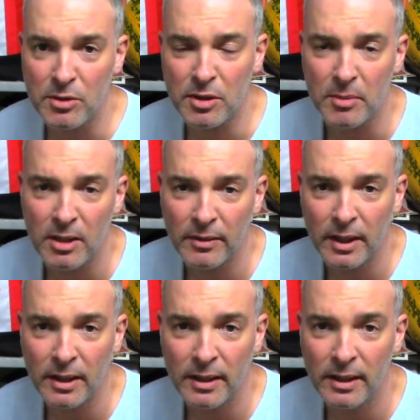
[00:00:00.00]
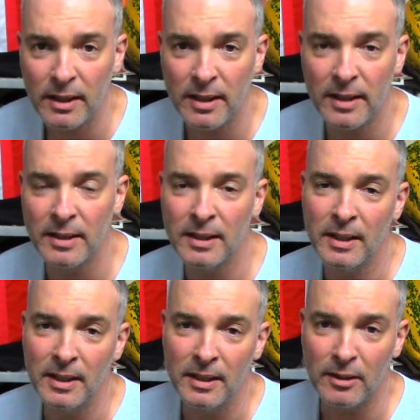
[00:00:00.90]
to me if I uh,
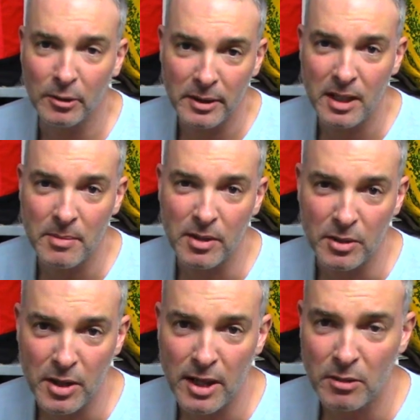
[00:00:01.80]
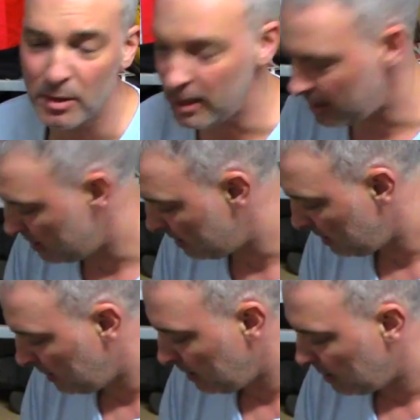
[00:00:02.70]
it only keeps till January.
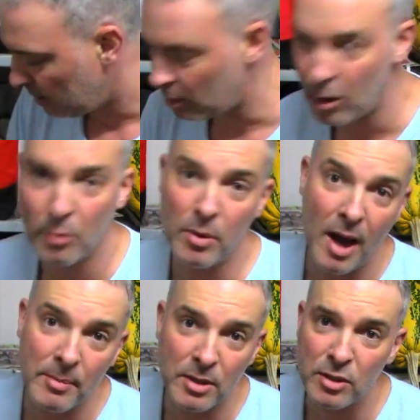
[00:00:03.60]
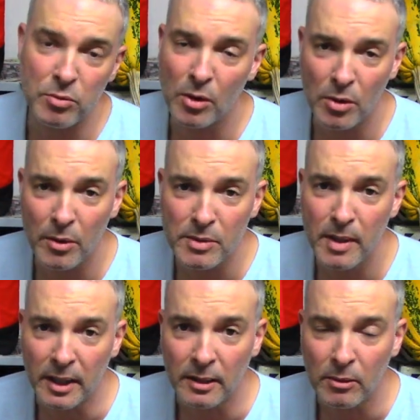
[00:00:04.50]
Or, or perhaps I just won't grow as
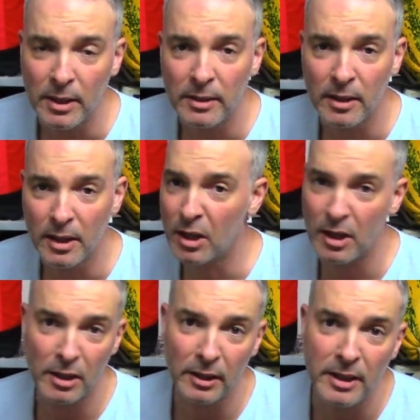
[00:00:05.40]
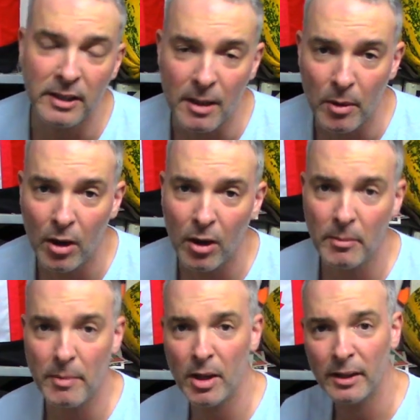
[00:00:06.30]
many, right? And I'll eat them all.
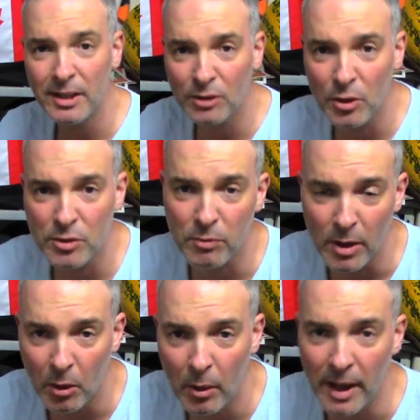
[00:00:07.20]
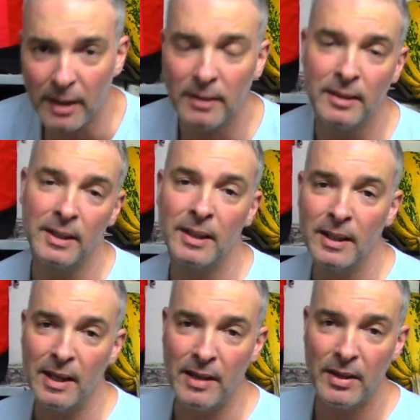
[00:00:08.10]
Maybe I'll eat those right away
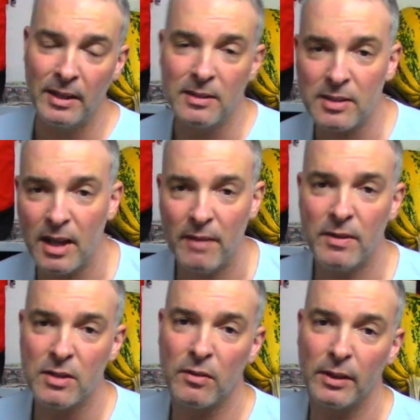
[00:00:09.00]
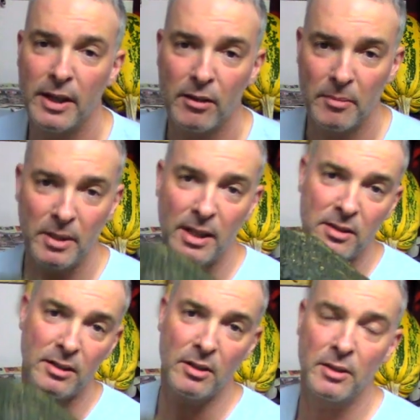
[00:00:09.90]
and then save these for later. I mean,
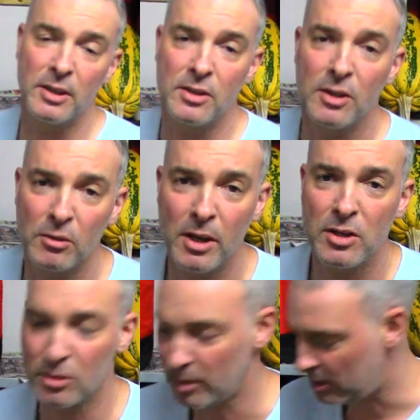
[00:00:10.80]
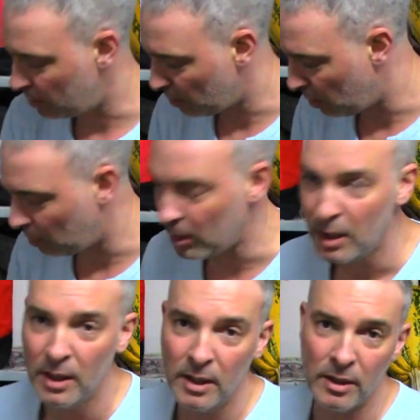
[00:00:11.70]
that's another consideration, right? You grow
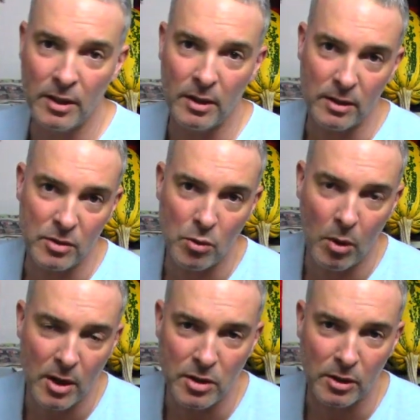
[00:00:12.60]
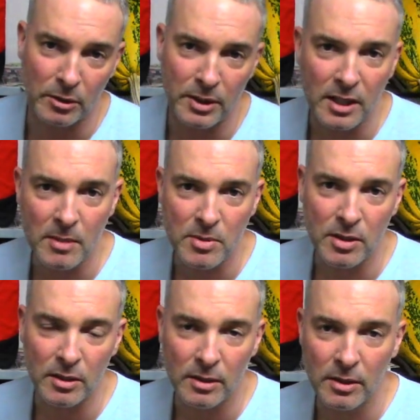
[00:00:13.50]
uh, squash that only keeps
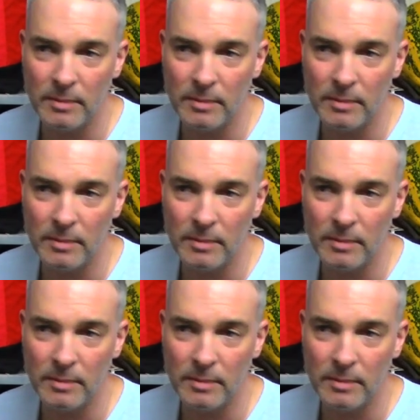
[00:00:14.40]
to